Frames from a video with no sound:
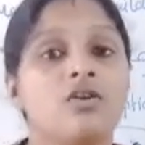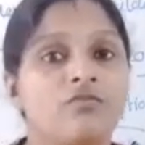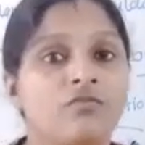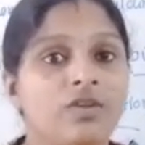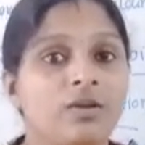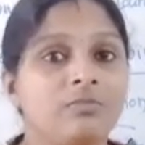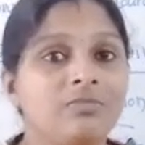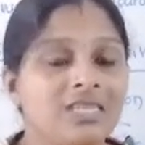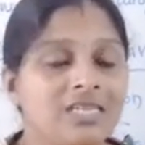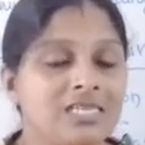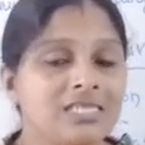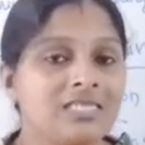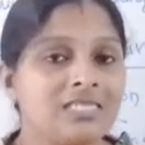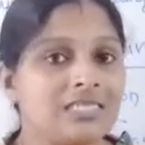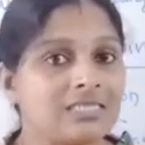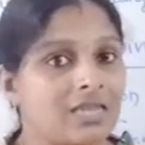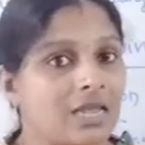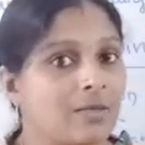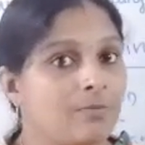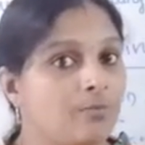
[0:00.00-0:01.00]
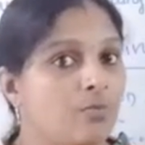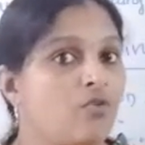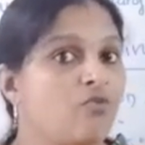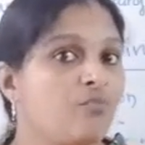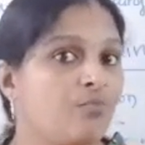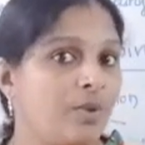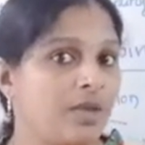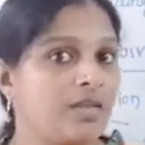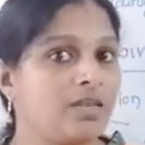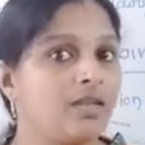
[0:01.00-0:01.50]
From this type
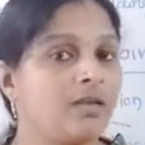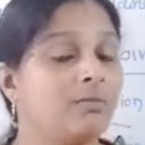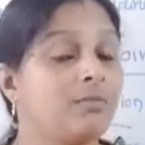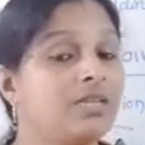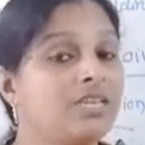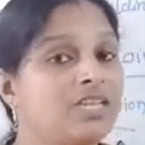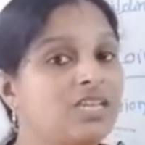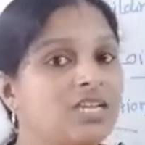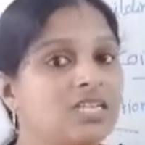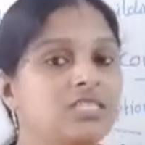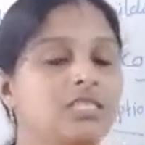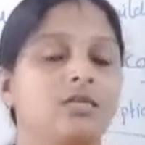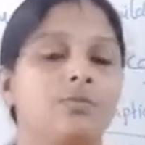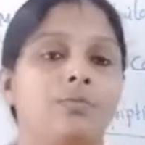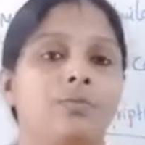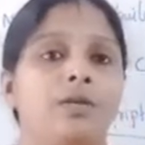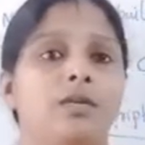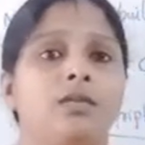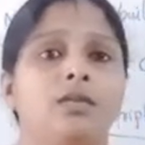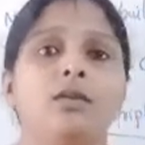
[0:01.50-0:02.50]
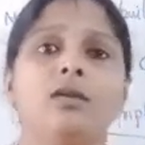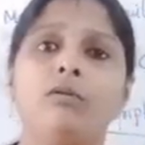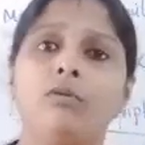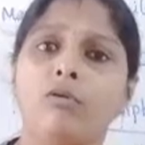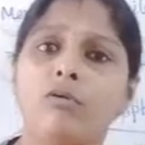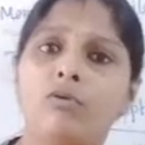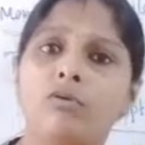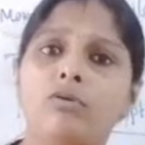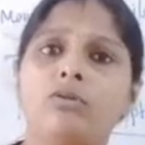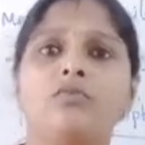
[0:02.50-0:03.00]
of painting, miniature painting,
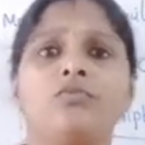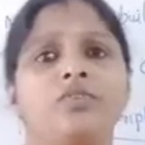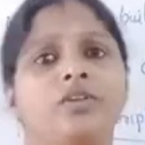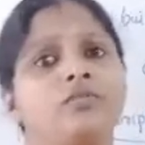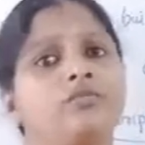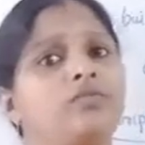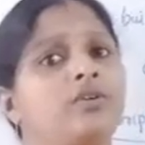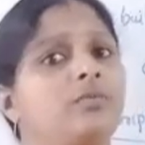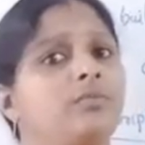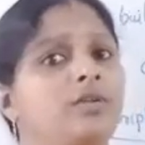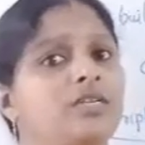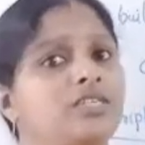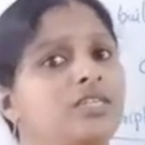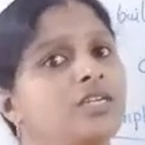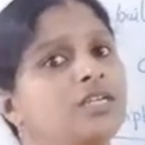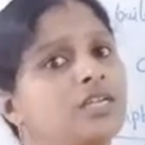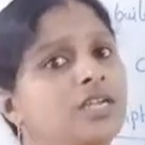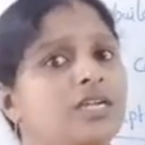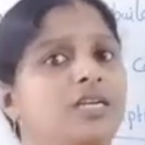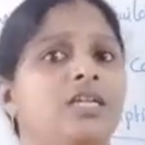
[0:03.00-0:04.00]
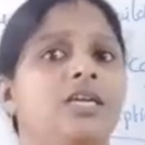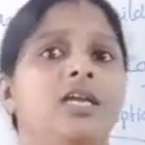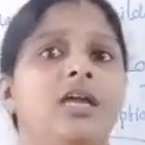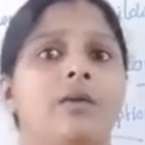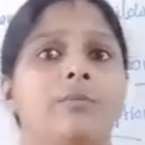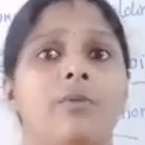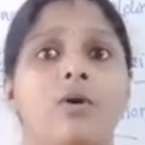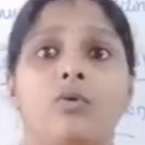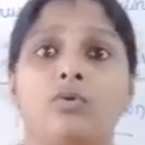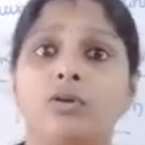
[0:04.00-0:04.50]
lot of information getting
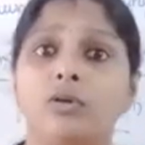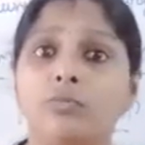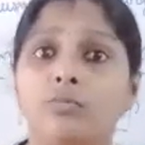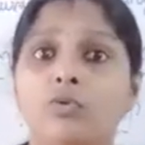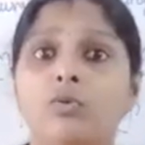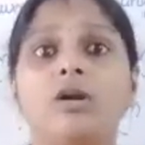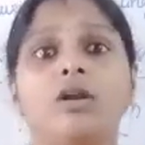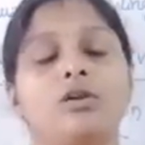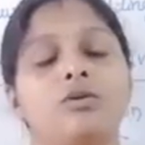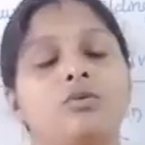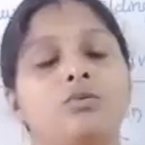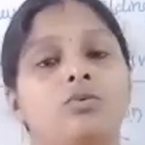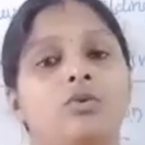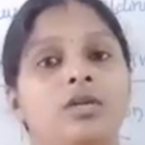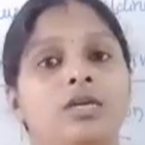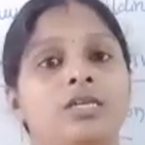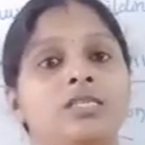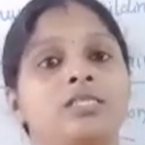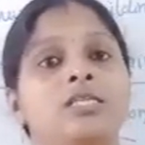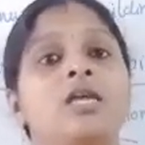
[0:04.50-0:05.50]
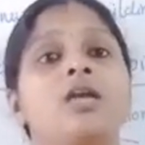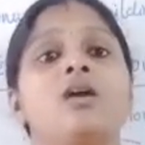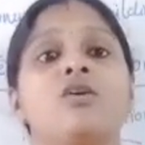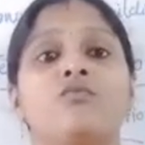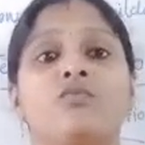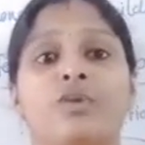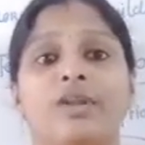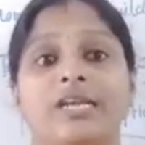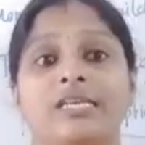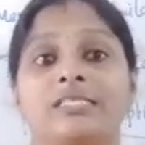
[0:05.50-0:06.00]
about Mughal rulers.
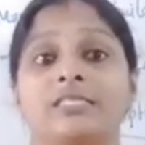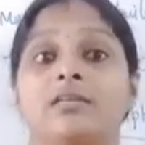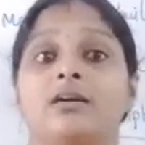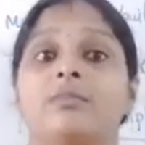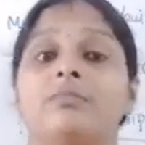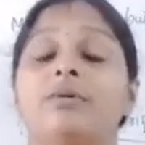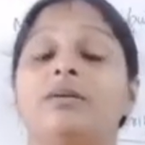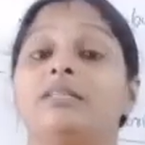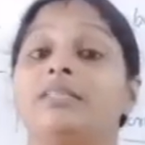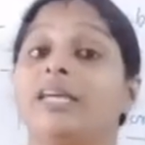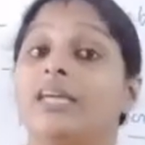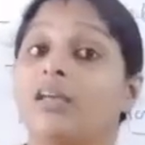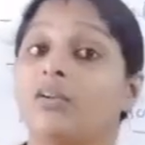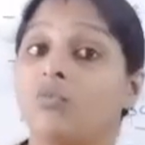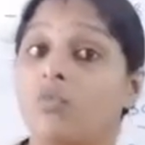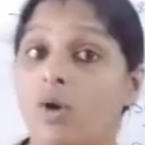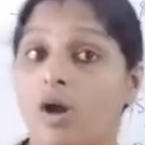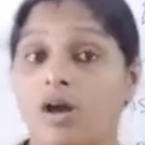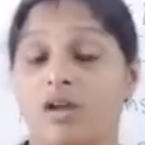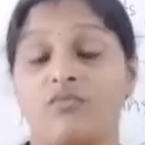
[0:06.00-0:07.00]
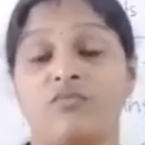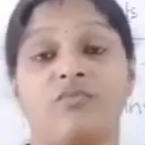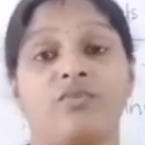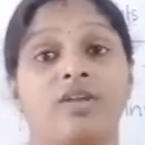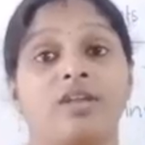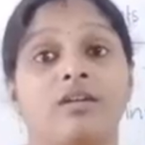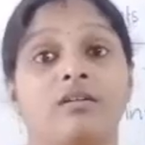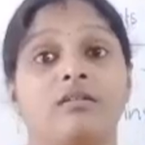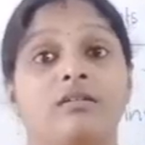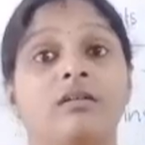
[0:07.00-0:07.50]
For example, their
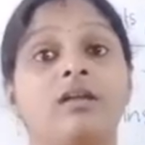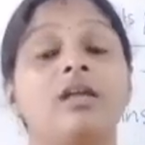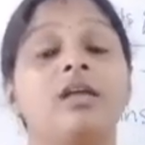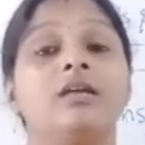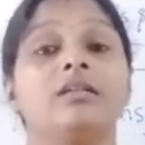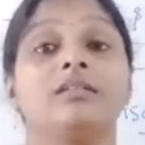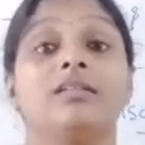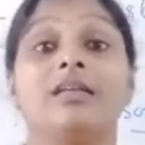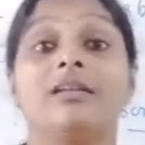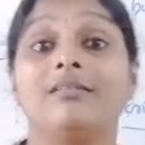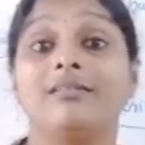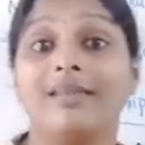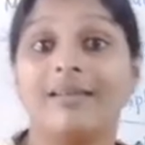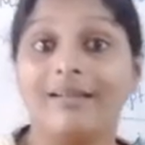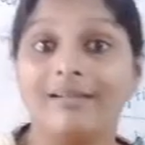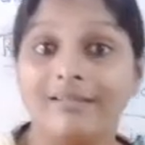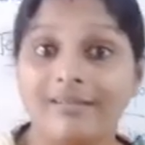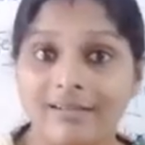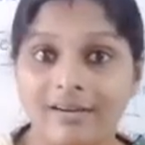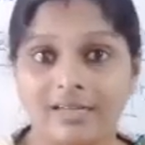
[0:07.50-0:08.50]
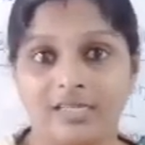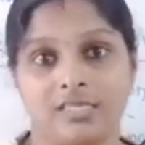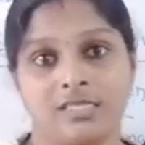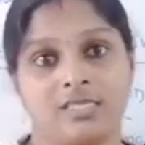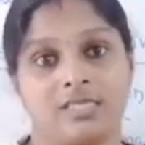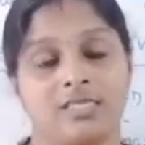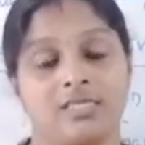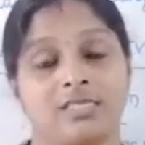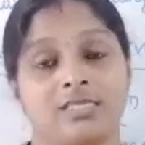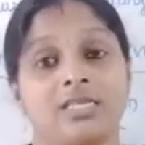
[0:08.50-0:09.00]
warfare, then their
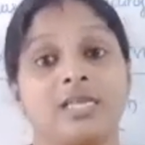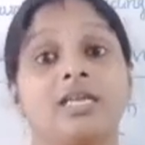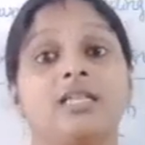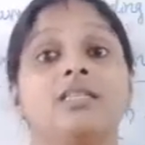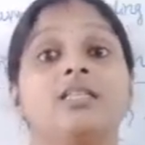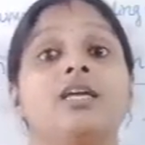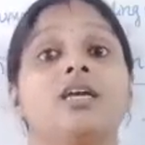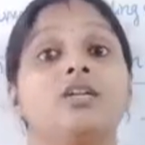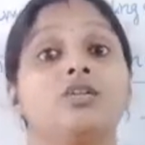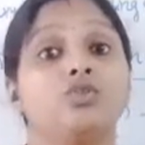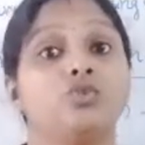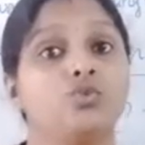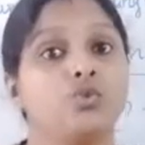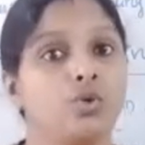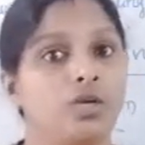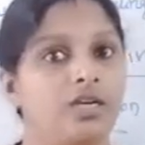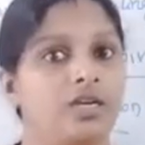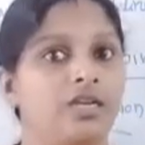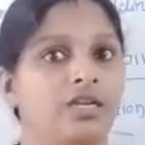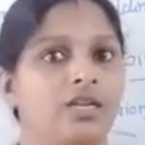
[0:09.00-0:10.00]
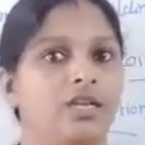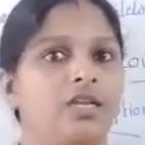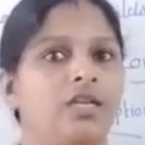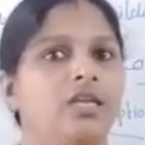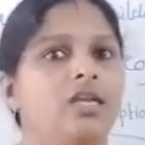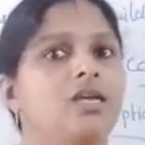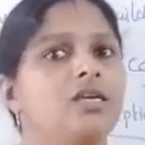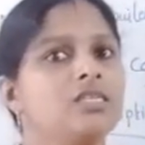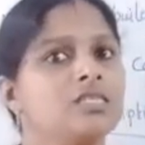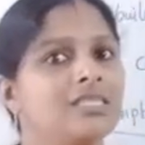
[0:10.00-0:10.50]
dresses, their
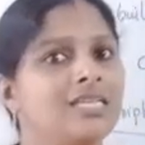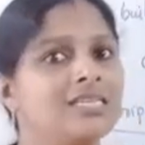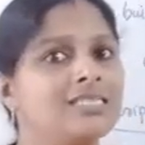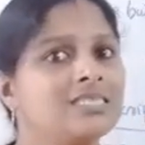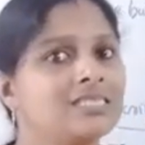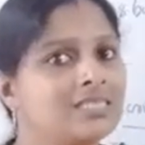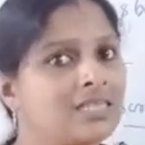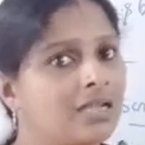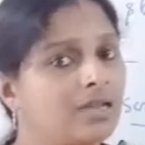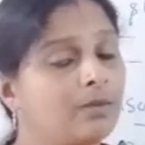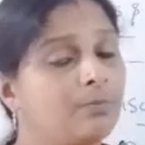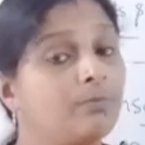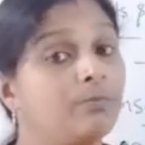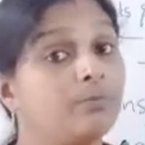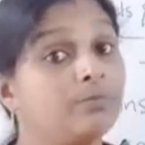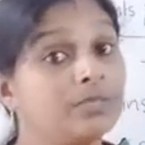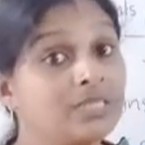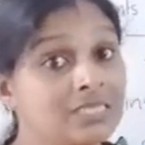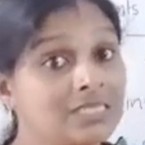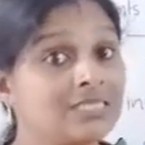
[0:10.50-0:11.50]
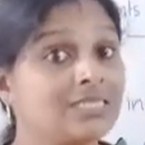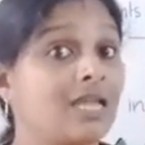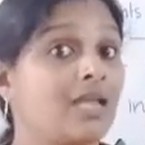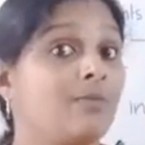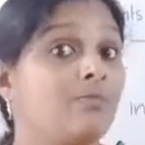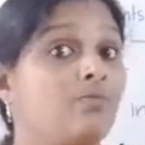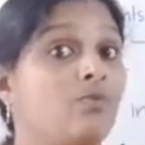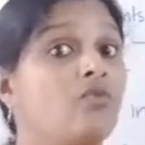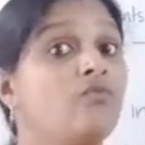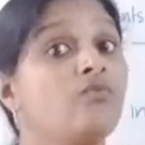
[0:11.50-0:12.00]
jewelry. This
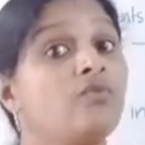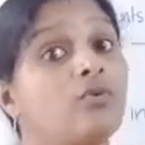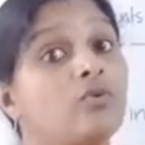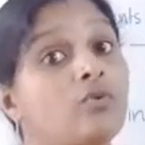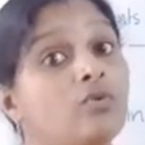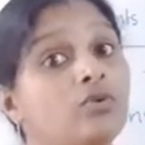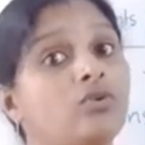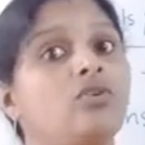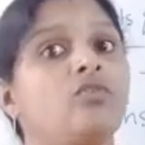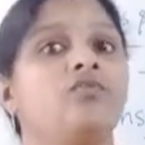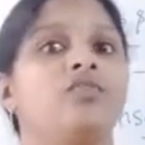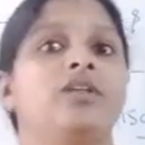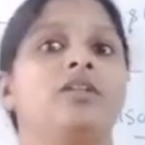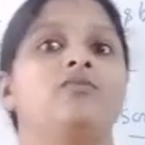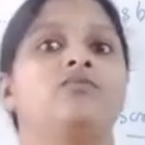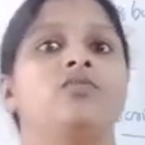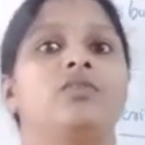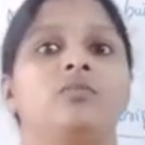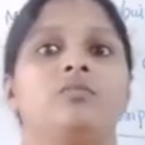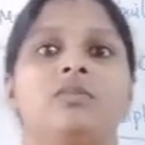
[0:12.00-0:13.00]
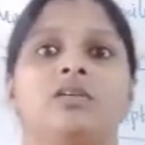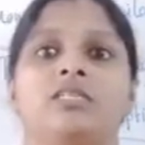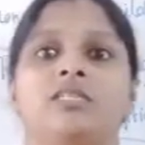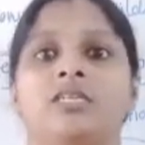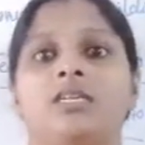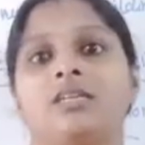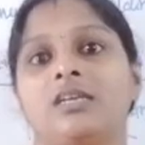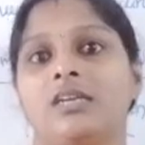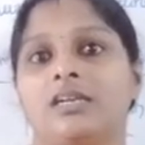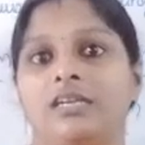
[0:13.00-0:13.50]
type of lot of
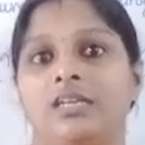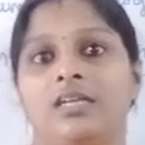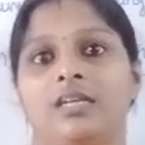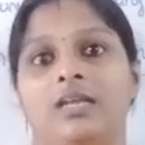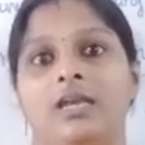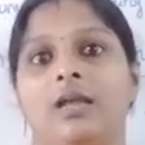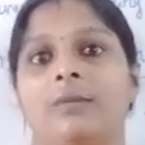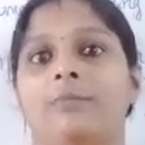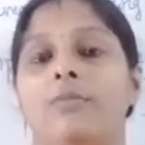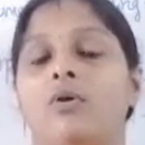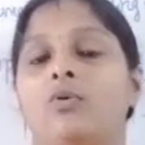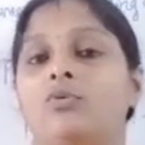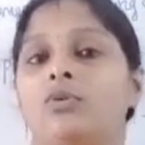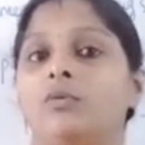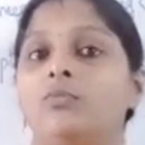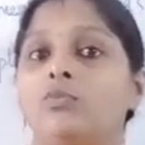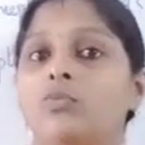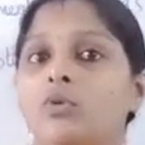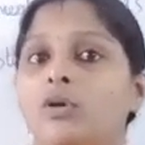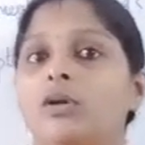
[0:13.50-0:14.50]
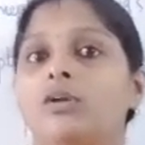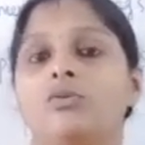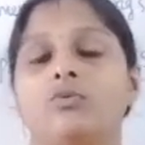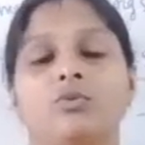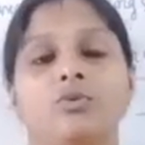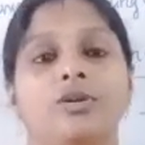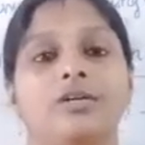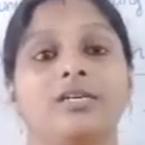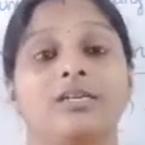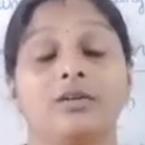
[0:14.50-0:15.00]
information getting about
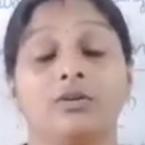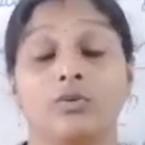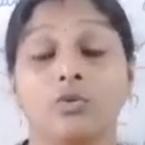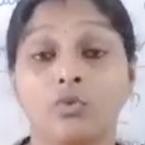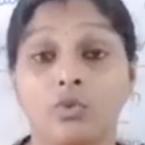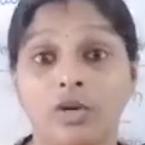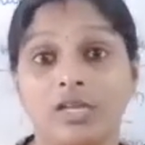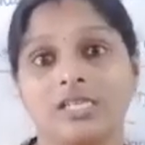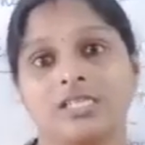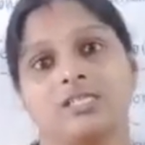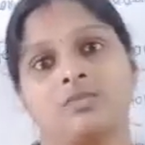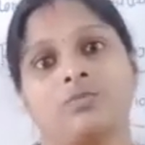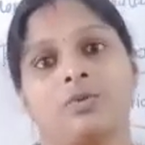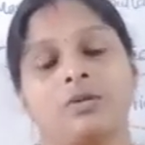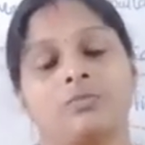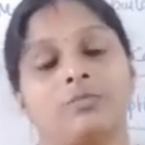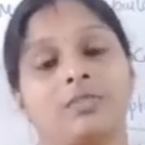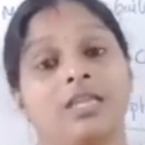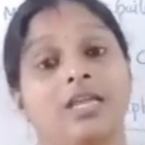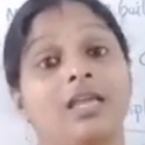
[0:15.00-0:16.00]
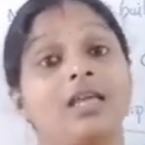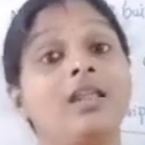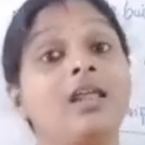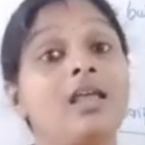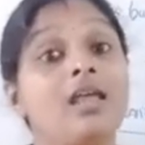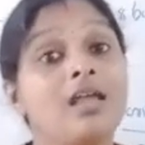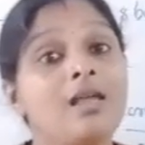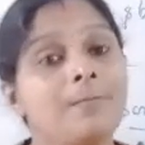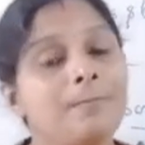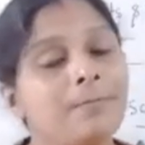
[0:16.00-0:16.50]
Mughal rulers from their
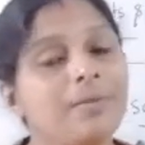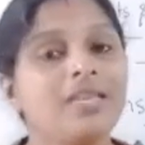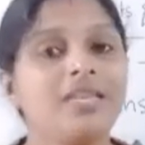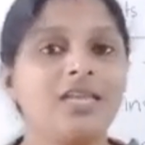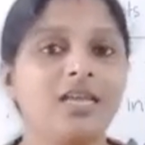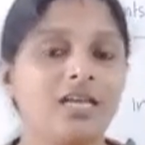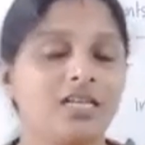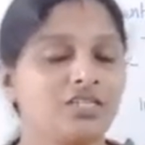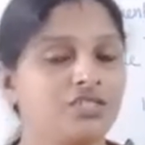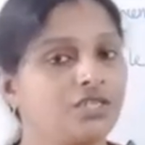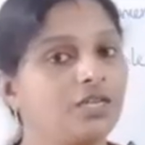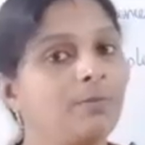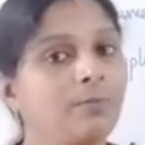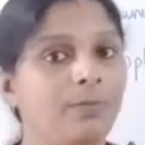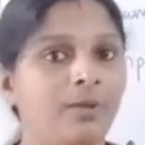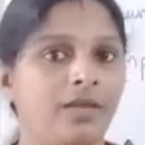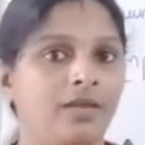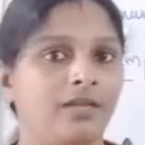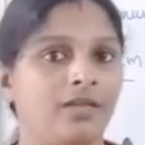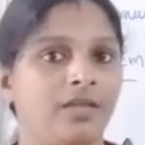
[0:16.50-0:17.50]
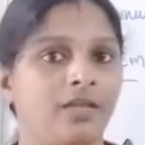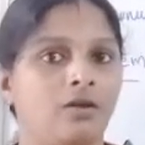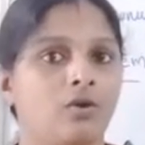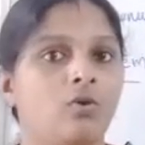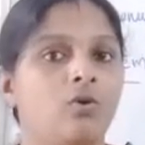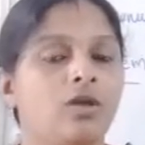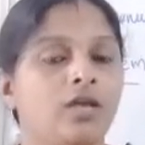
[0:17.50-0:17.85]
miniature painting.